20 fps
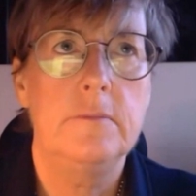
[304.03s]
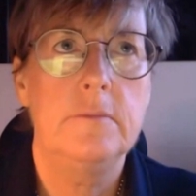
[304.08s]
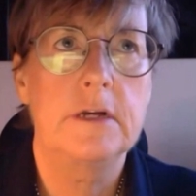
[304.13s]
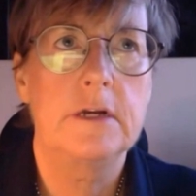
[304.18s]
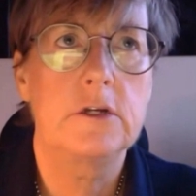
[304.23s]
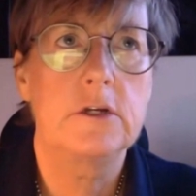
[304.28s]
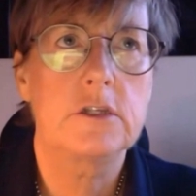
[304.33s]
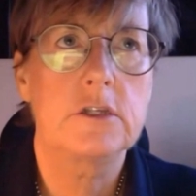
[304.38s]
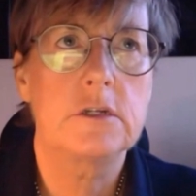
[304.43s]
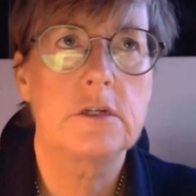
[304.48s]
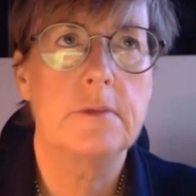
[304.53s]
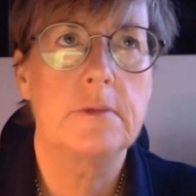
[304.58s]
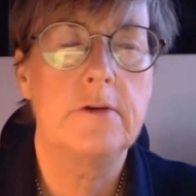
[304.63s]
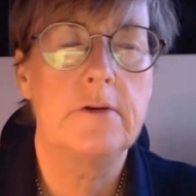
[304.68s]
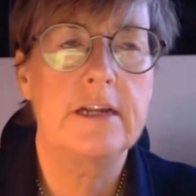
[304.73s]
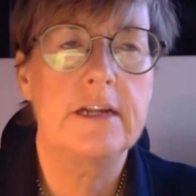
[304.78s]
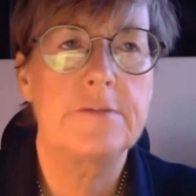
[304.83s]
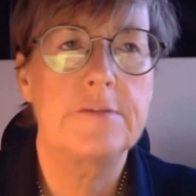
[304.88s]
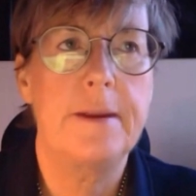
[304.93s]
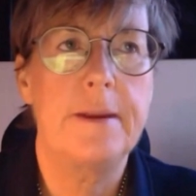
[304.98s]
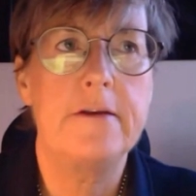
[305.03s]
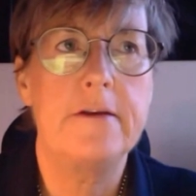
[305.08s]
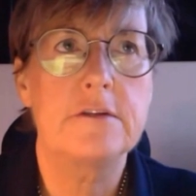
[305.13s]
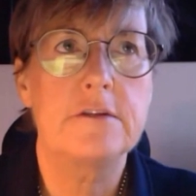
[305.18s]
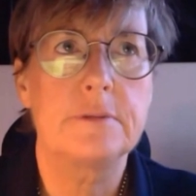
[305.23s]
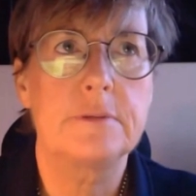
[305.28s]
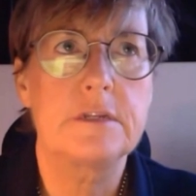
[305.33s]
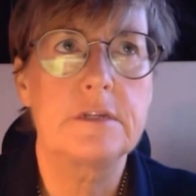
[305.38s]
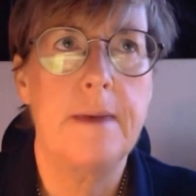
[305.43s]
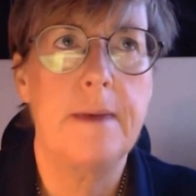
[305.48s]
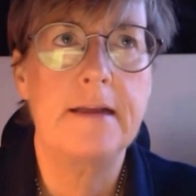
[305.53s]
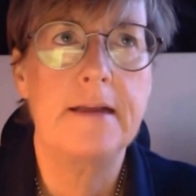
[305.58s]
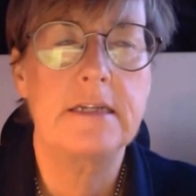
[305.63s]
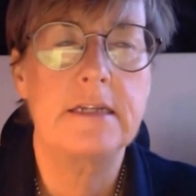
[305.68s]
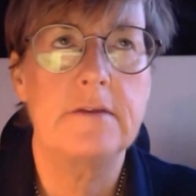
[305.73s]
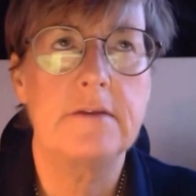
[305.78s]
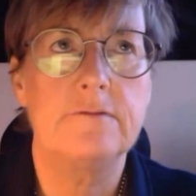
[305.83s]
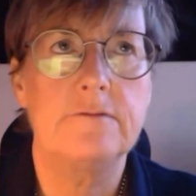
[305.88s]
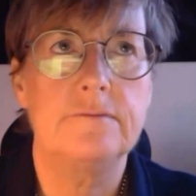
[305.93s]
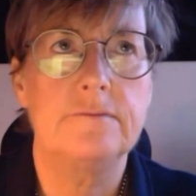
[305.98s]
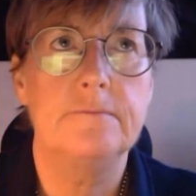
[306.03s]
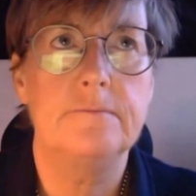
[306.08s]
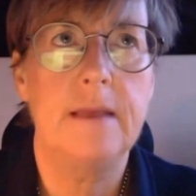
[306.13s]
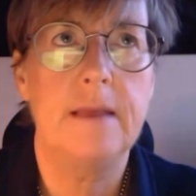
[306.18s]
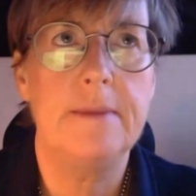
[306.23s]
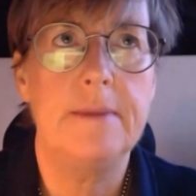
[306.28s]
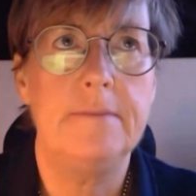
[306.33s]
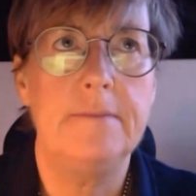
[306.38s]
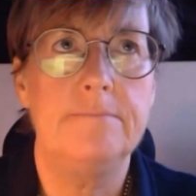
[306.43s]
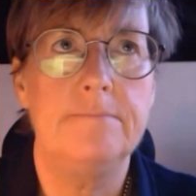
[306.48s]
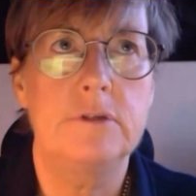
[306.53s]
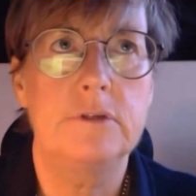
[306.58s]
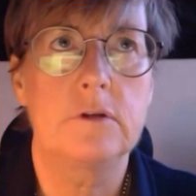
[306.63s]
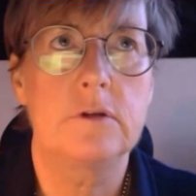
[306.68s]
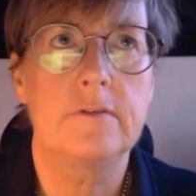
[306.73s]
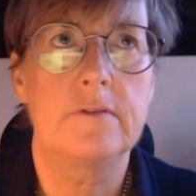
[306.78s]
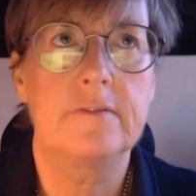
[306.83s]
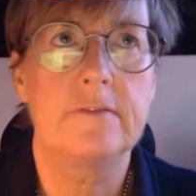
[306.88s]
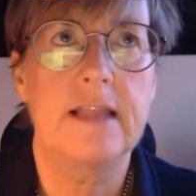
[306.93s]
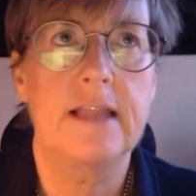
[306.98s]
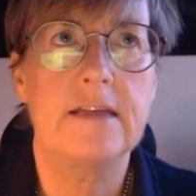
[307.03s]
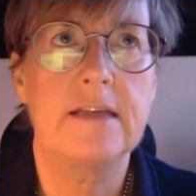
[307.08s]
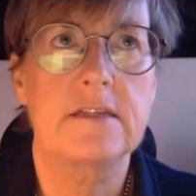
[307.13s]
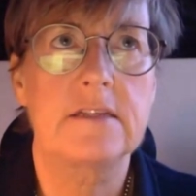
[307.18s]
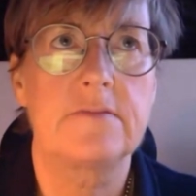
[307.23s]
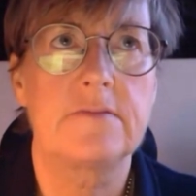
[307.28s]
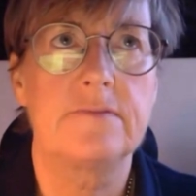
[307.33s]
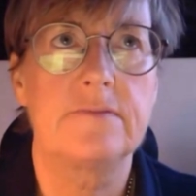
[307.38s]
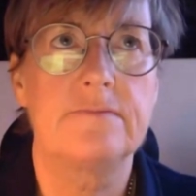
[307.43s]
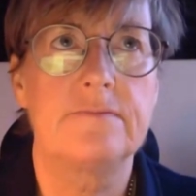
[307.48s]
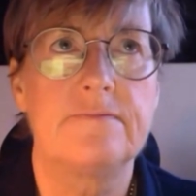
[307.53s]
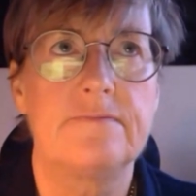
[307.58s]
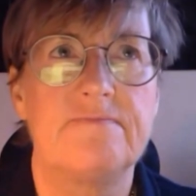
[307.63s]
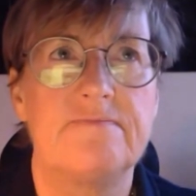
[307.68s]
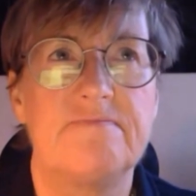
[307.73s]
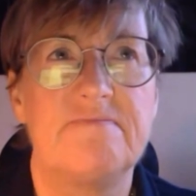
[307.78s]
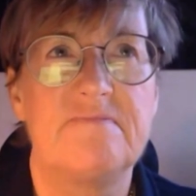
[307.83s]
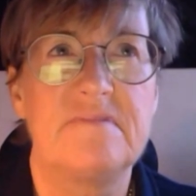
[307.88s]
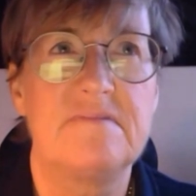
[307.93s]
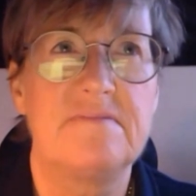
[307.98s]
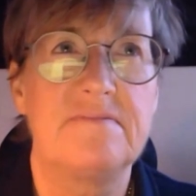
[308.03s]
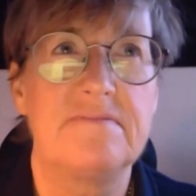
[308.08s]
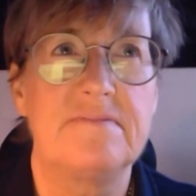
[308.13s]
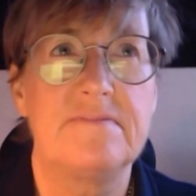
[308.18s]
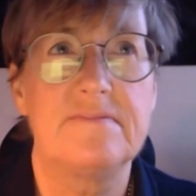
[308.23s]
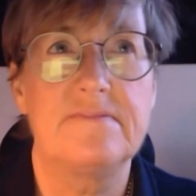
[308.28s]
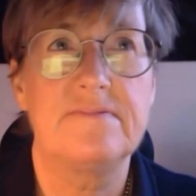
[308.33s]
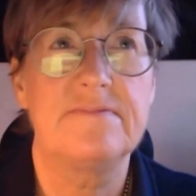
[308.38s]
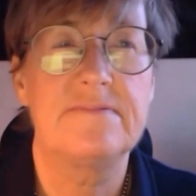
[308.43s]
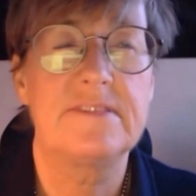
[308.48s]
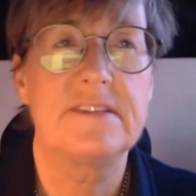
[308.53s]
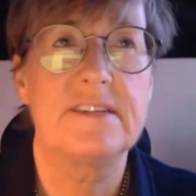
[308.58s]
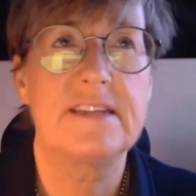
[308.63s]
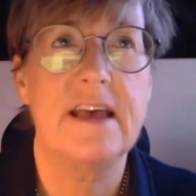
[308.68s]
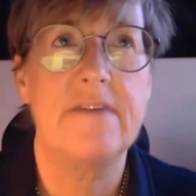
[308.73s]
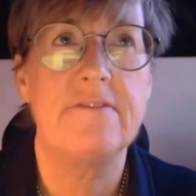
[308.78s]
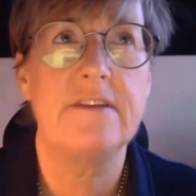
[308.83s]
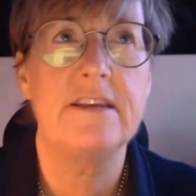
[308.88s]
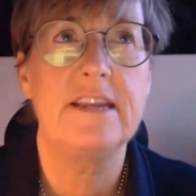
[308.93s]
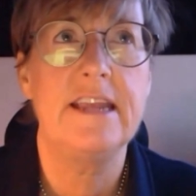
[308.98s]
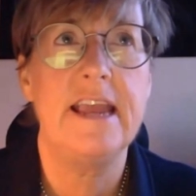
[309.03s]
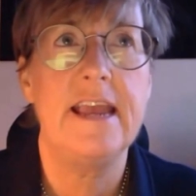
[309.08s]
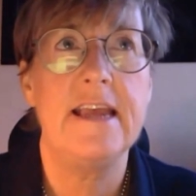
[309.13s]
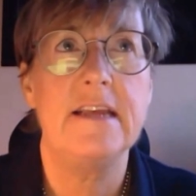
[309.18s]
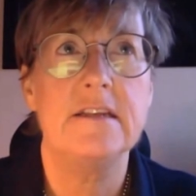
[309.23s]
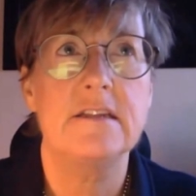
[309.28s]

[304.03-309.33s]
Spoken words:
a customer experience perspective, maybe sort of last 7 years,